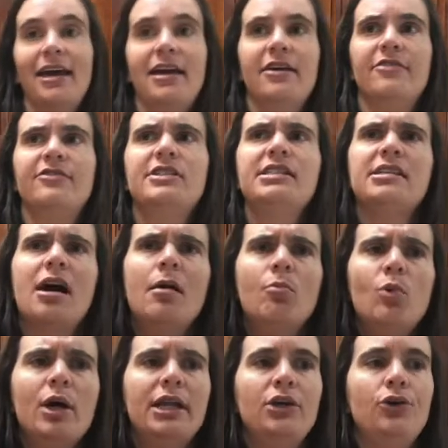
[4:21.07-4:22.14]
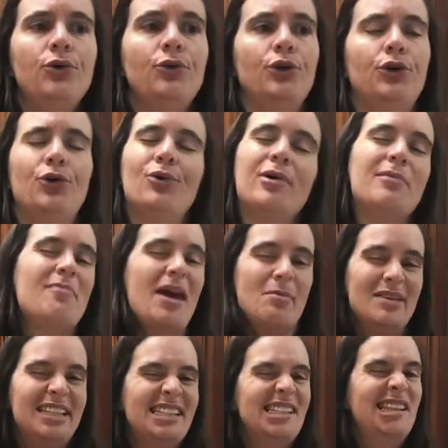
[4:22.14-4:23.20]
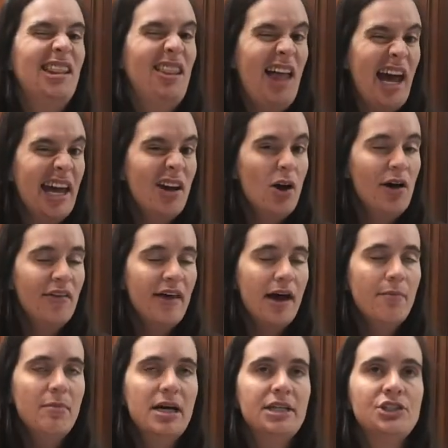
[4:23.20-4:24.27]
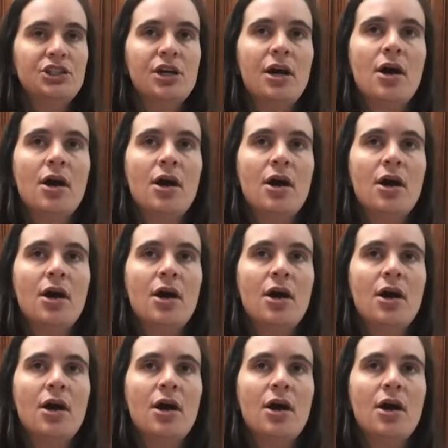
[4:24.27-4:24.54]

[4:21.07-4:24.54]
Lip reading: if someone you knew and maybe didn't like all that much?